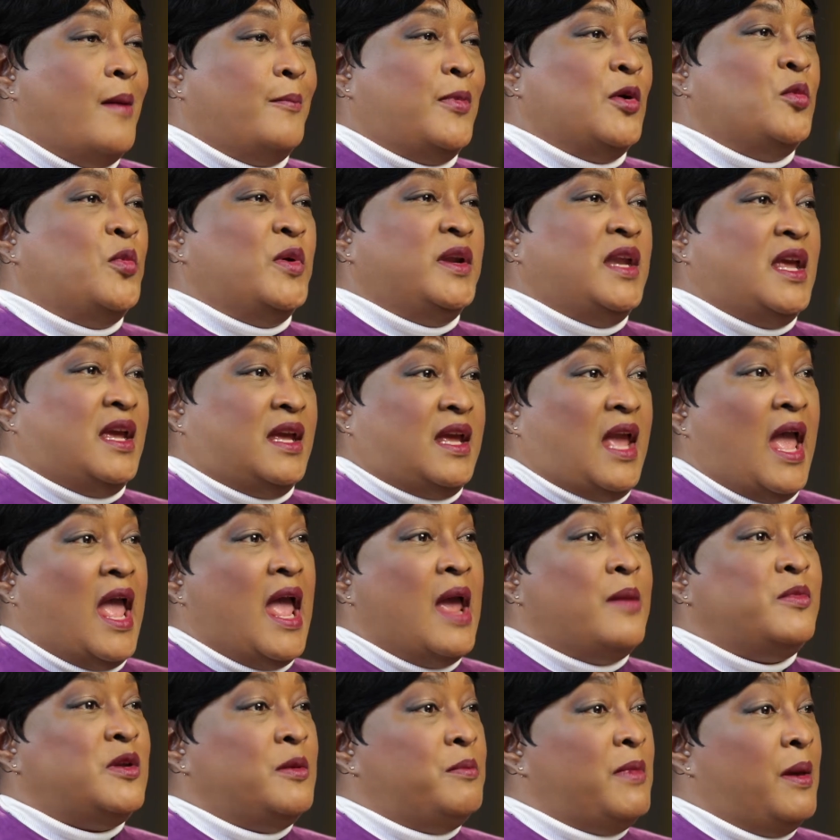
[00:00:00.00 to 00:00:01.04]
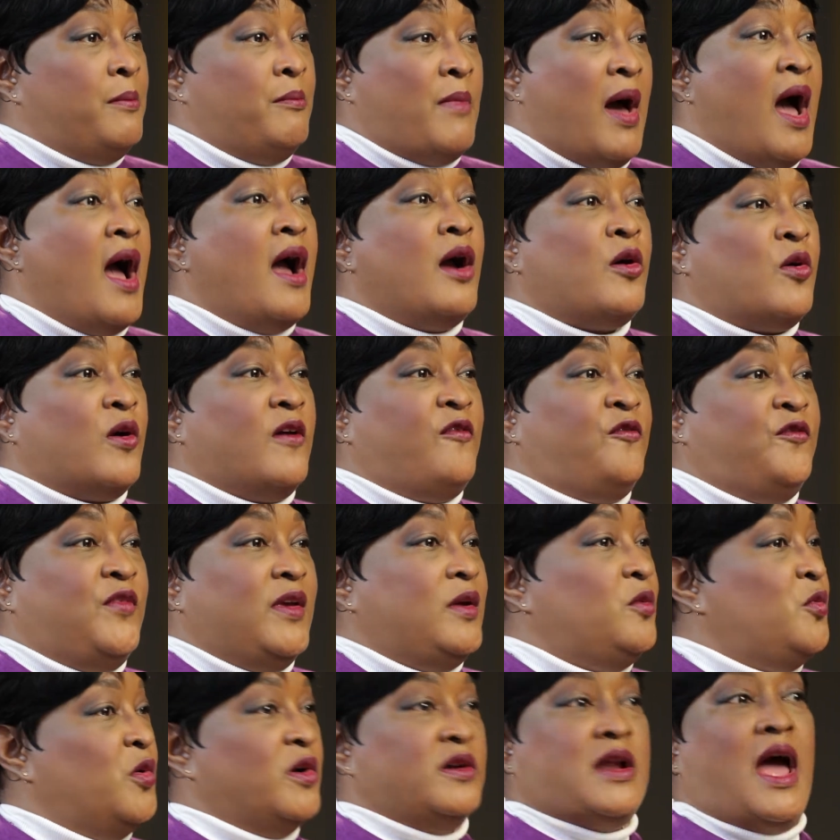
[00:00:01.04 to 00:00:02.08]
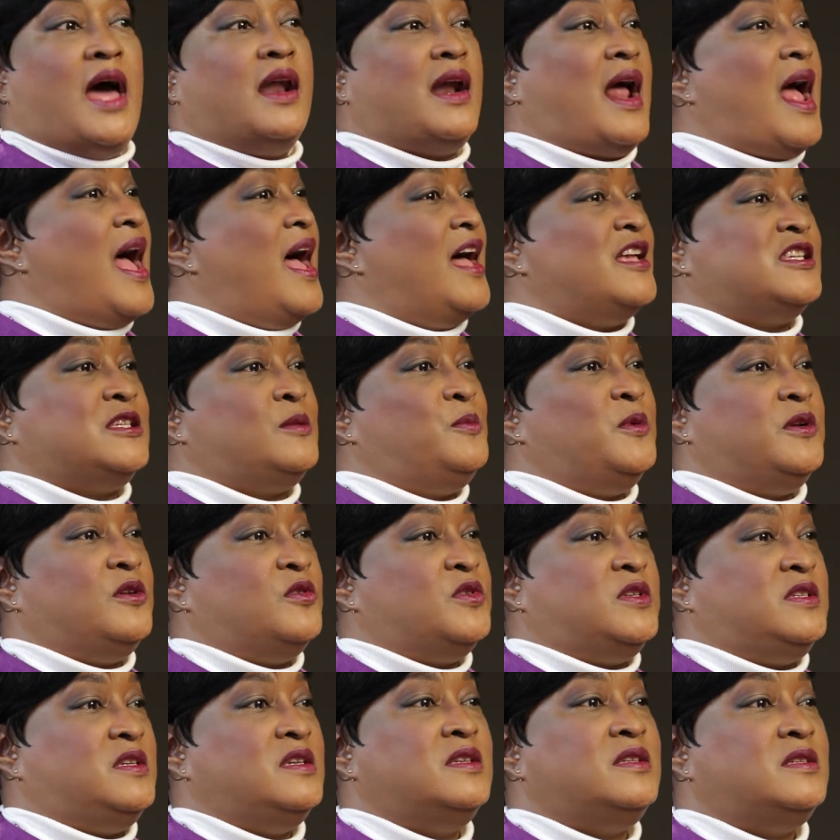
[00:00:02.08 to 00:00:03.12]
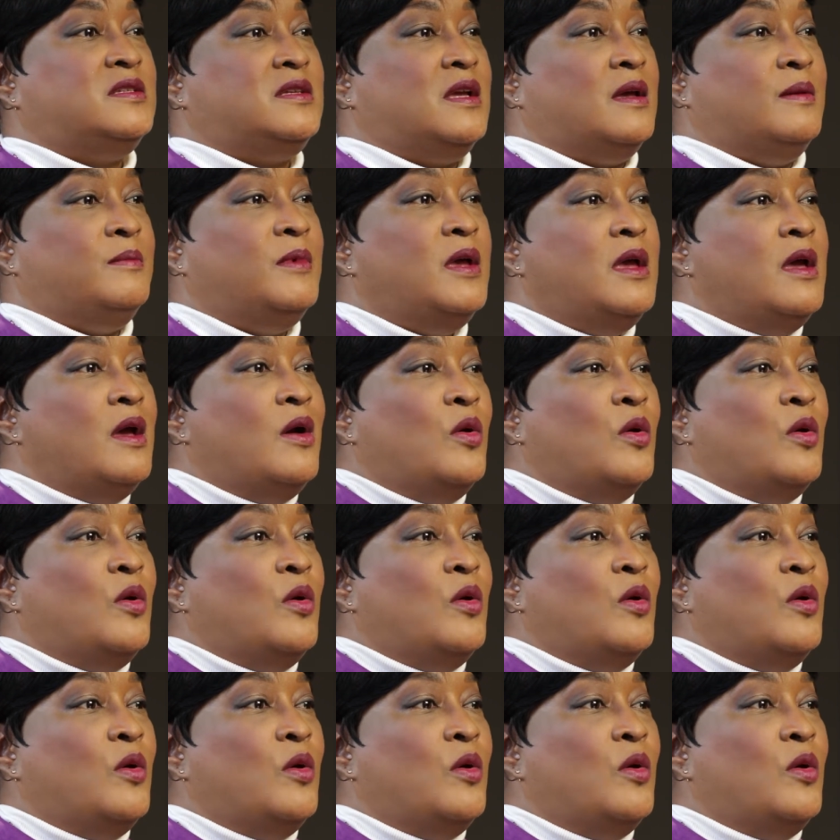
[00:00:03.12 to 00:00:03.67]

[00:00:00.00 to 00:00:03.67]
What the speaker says: But when it came to mammography, we're not a hospital system.